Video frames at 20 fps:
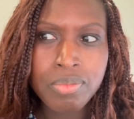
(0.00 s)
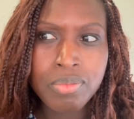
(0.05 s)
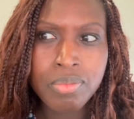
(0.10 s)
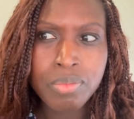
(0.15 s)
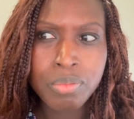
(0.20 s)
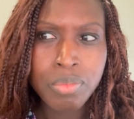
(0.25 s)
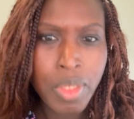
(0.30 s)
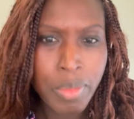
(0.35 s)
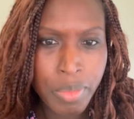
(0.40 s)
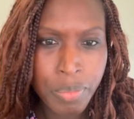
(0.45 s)

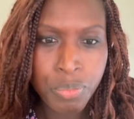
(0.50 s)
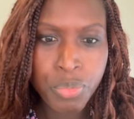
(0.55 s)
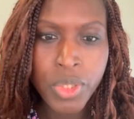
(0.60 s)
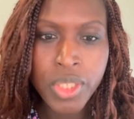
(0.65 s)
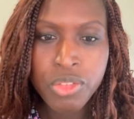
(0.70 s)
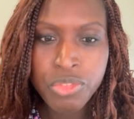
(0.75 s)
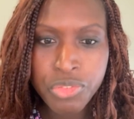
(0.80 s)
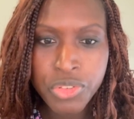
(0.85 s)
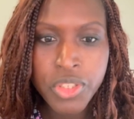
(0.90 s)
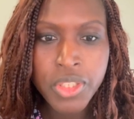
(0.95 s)
maybe
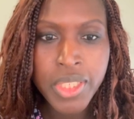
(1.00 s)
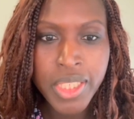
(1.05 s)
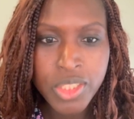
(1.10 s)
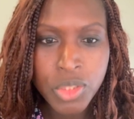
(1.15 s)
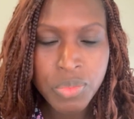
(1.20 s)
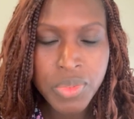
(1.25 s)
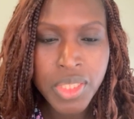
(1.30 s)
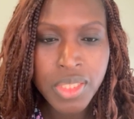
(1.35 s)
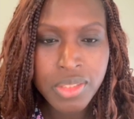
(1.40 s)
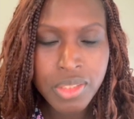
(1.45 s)
brain fog
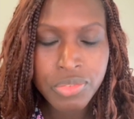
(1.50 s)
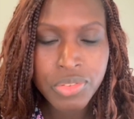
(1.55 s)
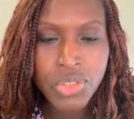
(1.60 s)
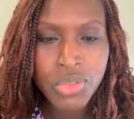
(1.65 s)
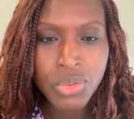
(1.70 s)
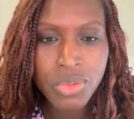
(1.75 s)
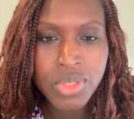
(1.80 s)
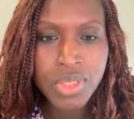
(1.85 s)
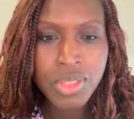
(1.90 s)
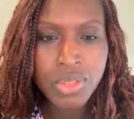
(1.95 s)
as well,
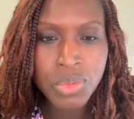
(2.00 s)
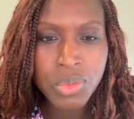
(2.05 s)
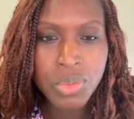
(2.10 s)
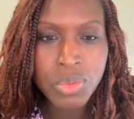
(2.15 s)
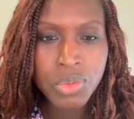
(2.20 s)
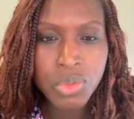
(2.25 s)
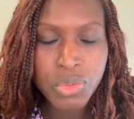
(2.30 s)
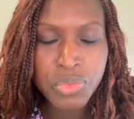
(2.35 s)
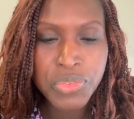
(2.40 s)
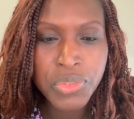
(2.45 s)
difficulty
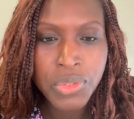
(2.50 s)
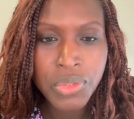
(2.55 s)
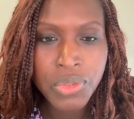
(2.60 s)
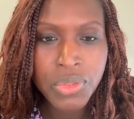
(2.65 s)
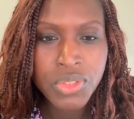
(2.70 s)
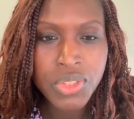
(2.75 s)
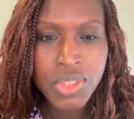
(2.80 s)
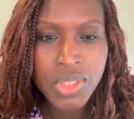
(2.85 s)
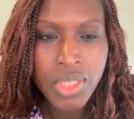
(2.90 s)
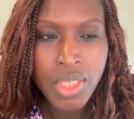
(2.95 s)
to
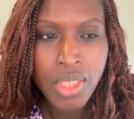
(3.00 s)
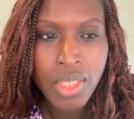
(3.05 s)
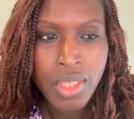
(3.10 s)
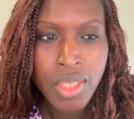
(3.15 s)
focus.